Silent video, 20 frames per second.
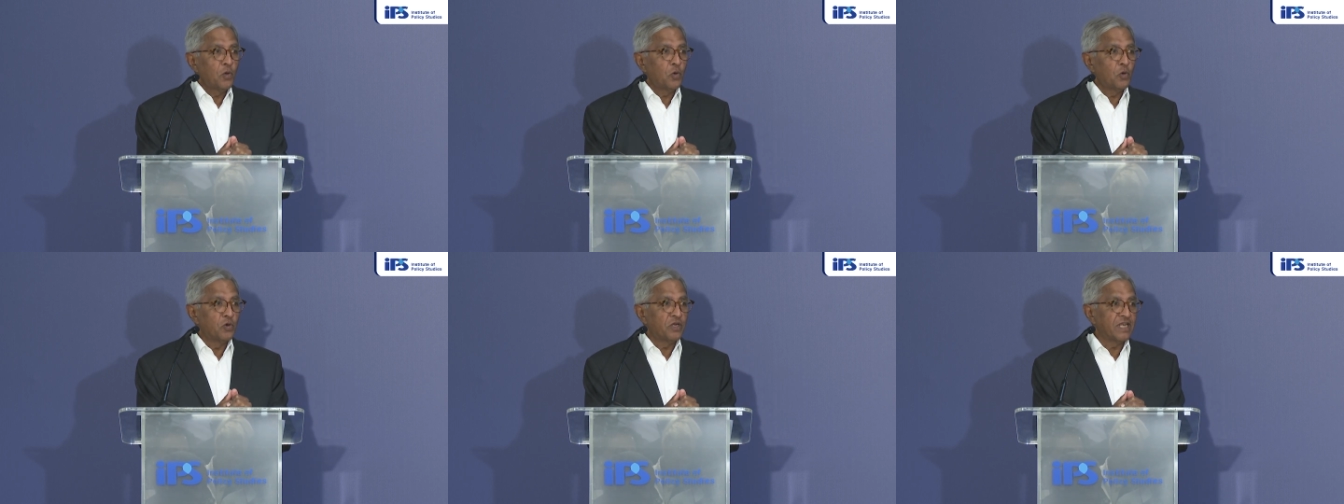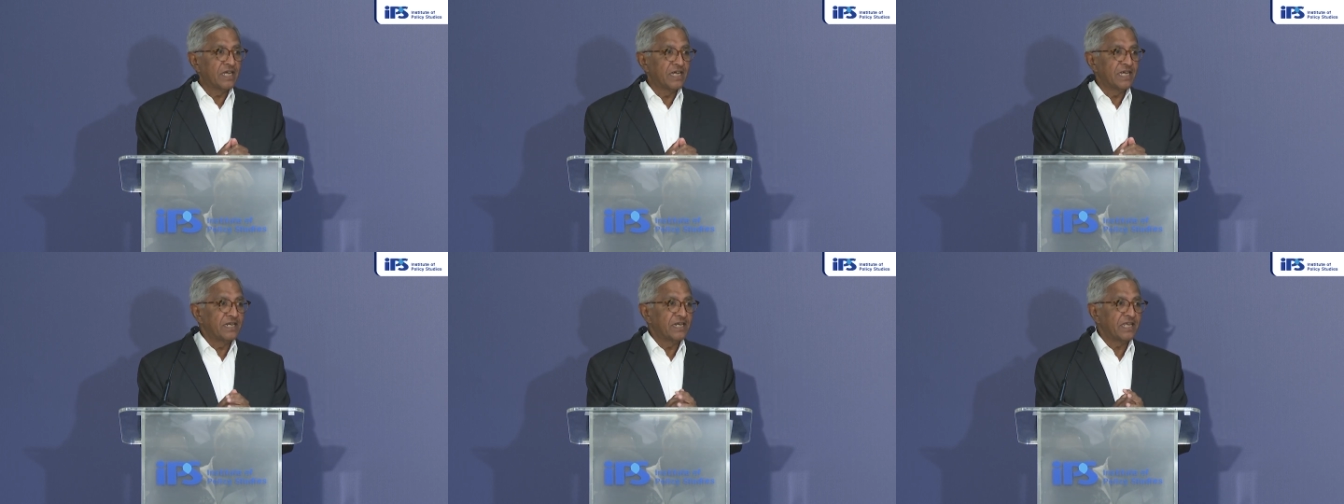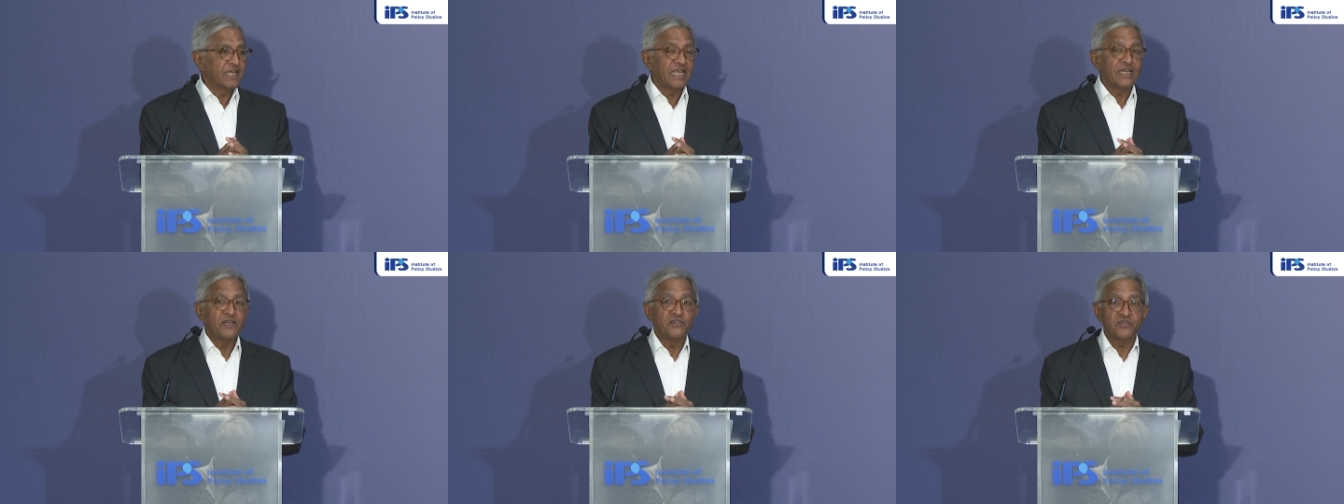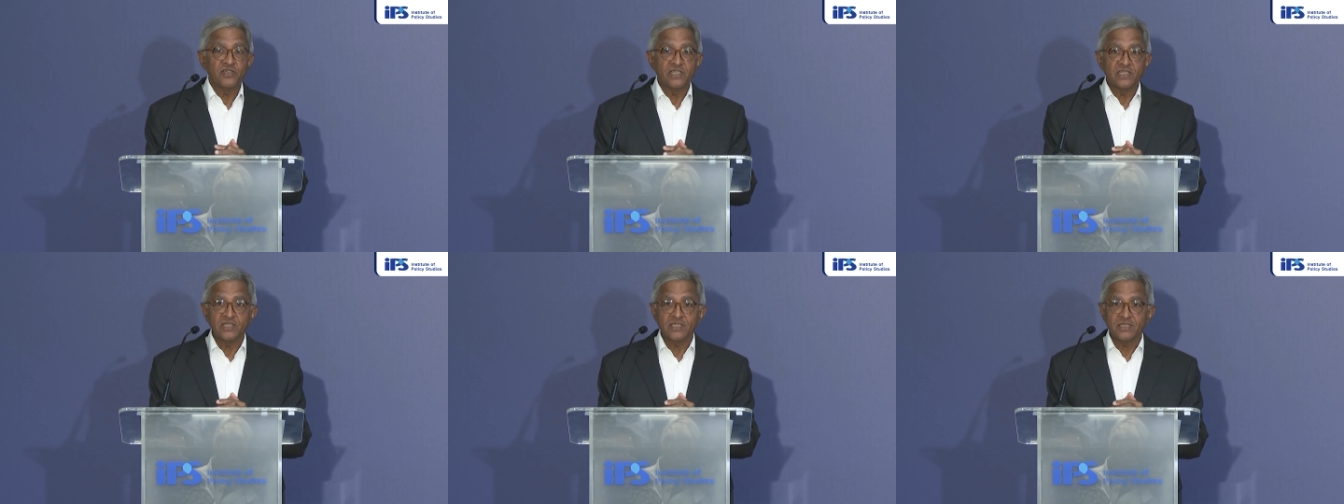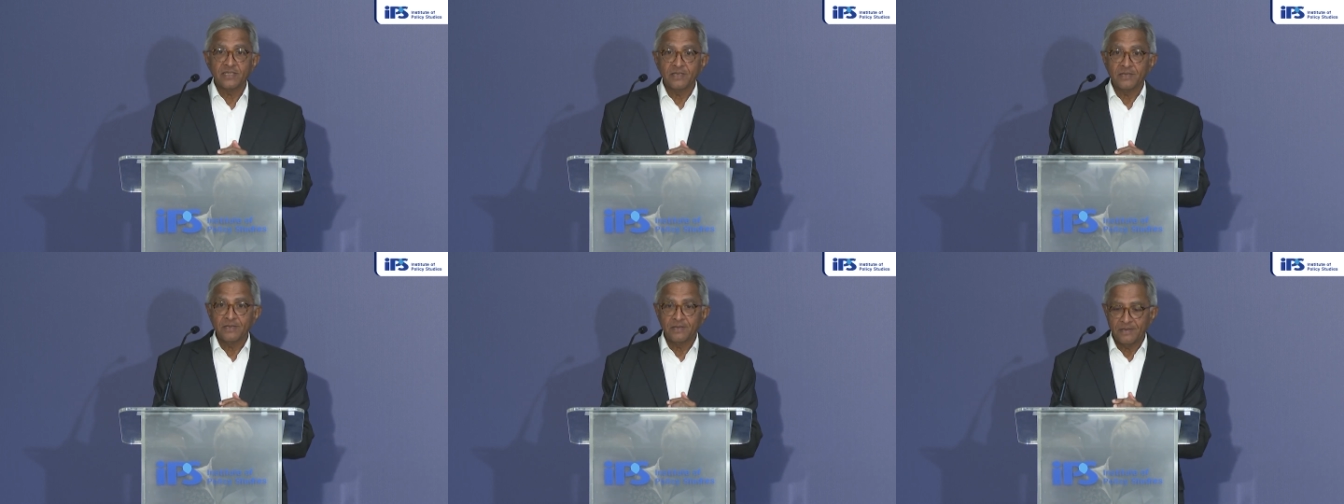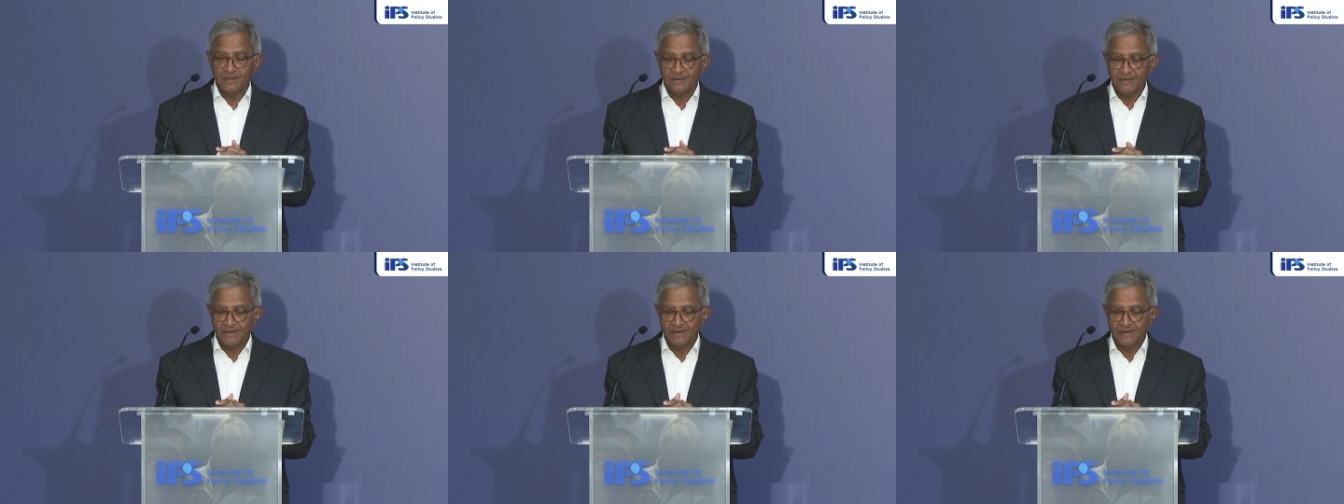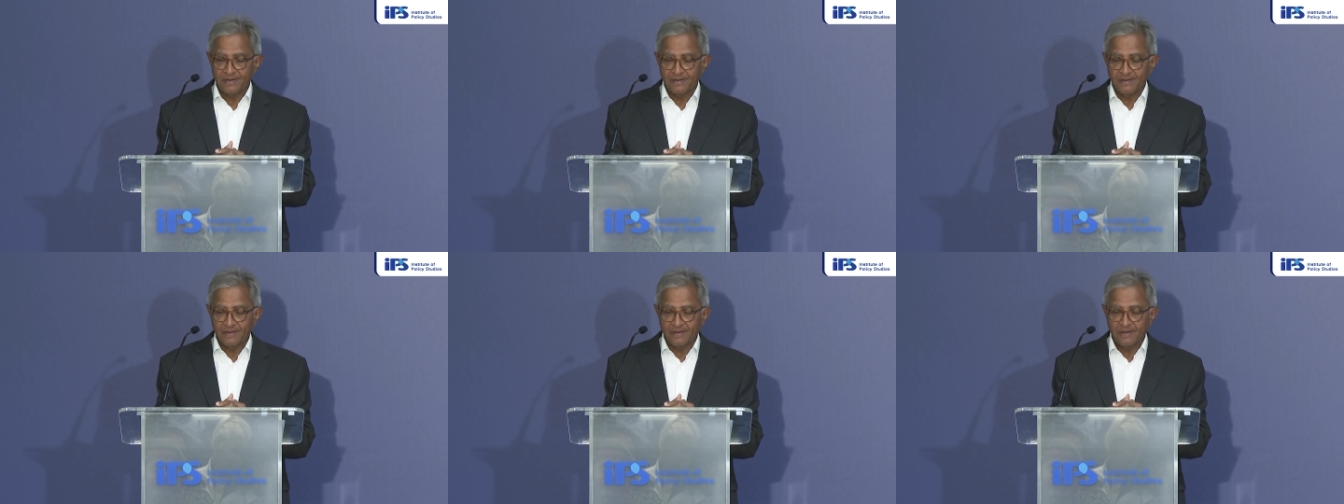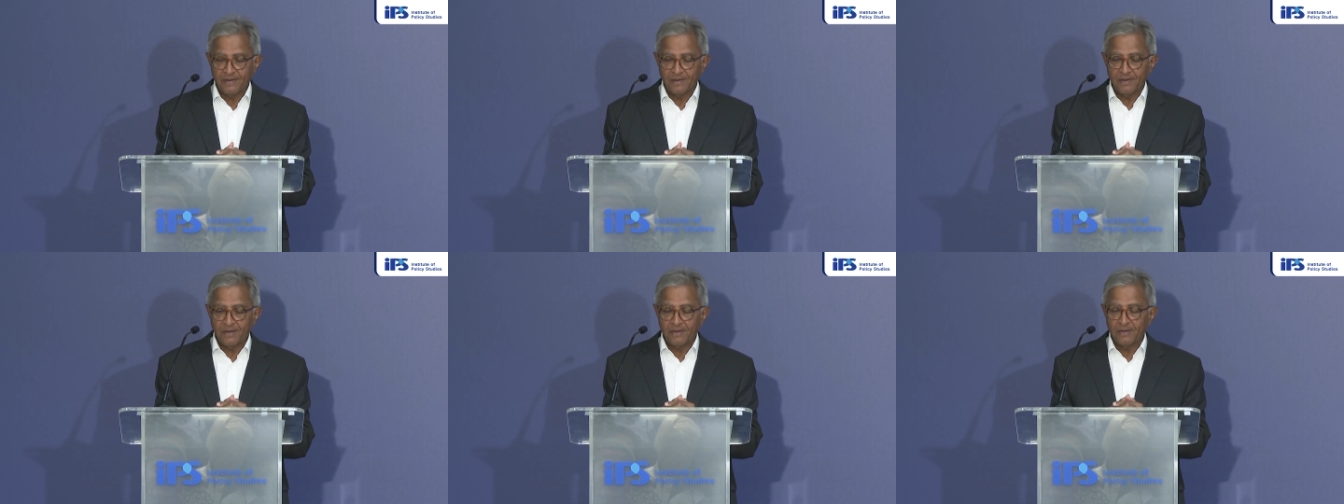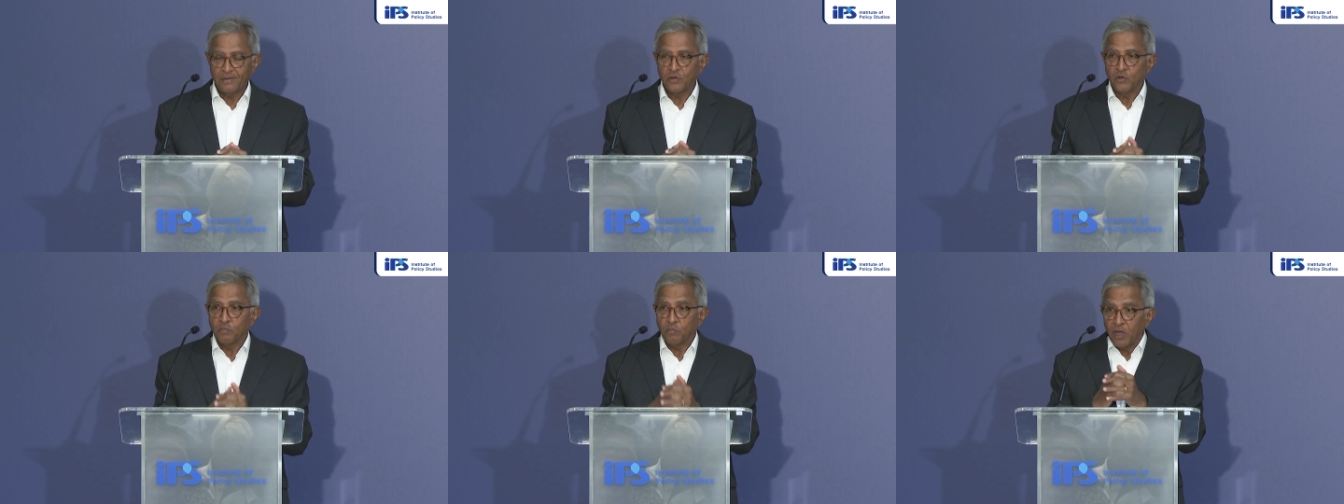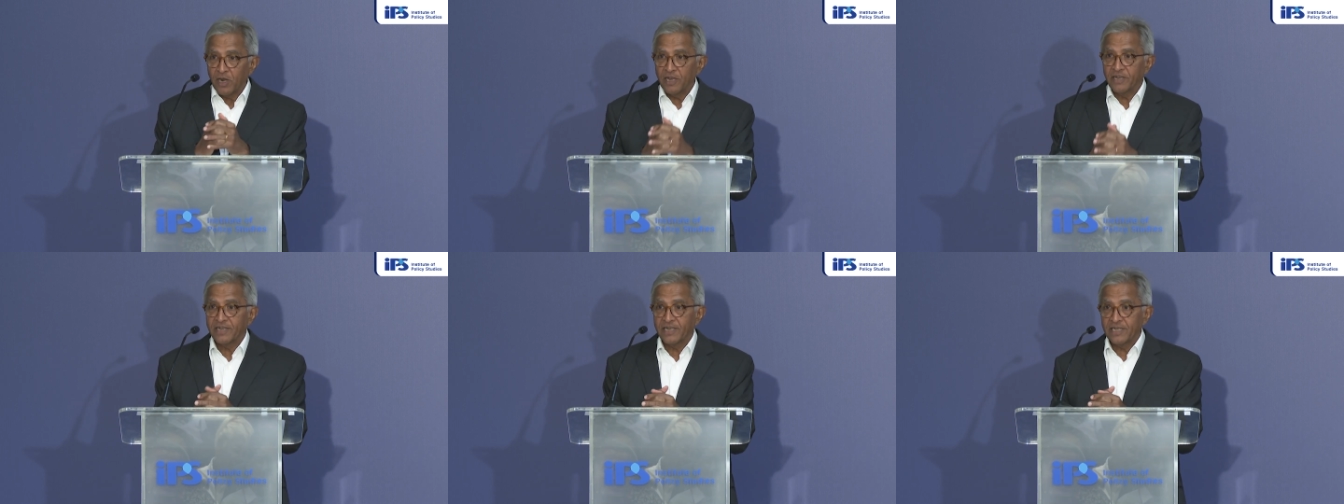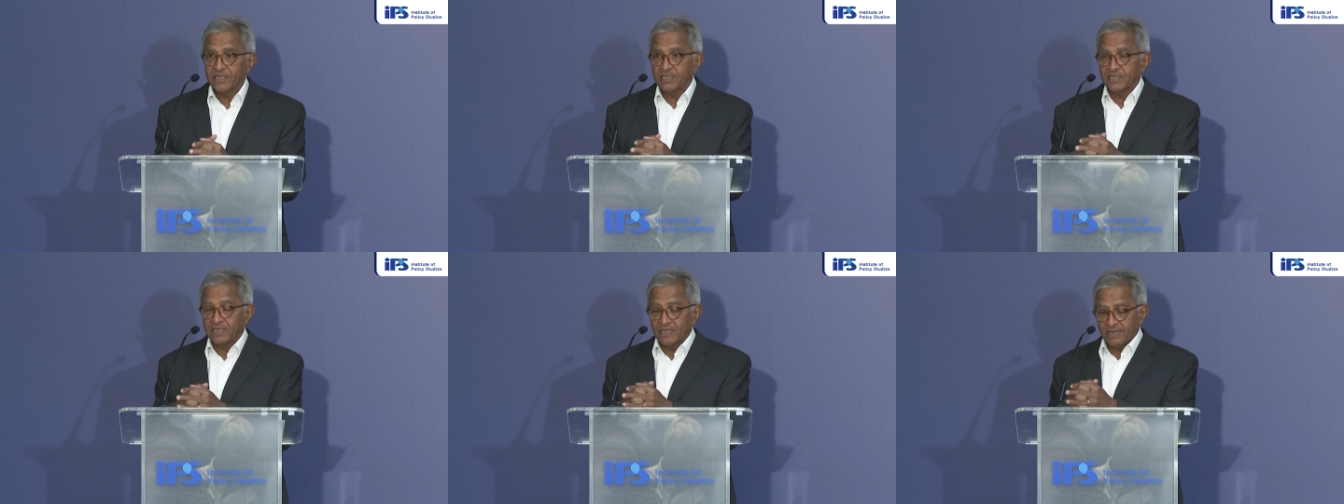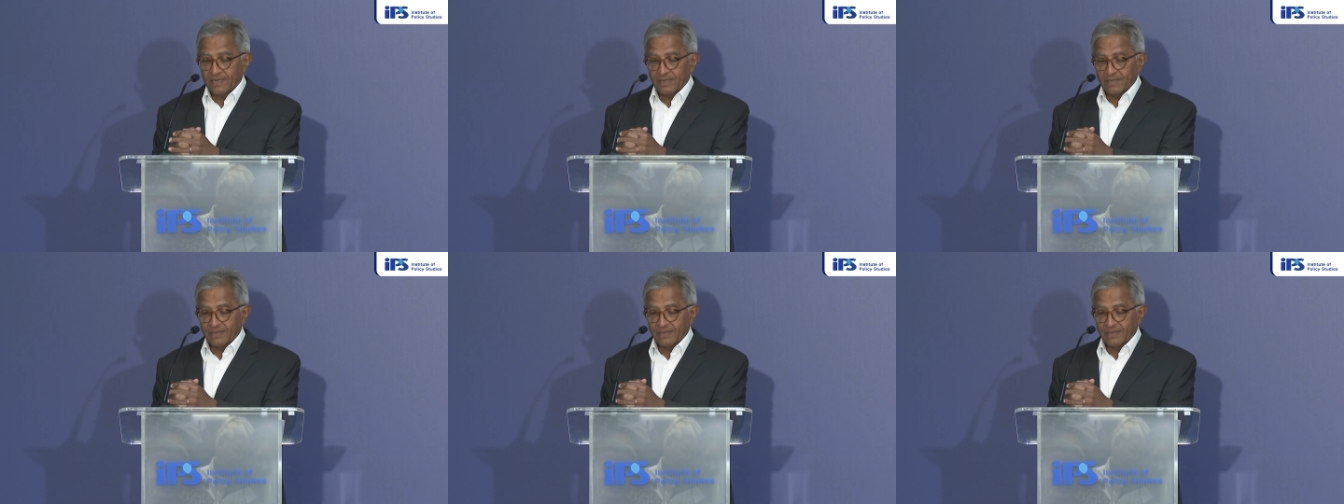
who turned her interest to politics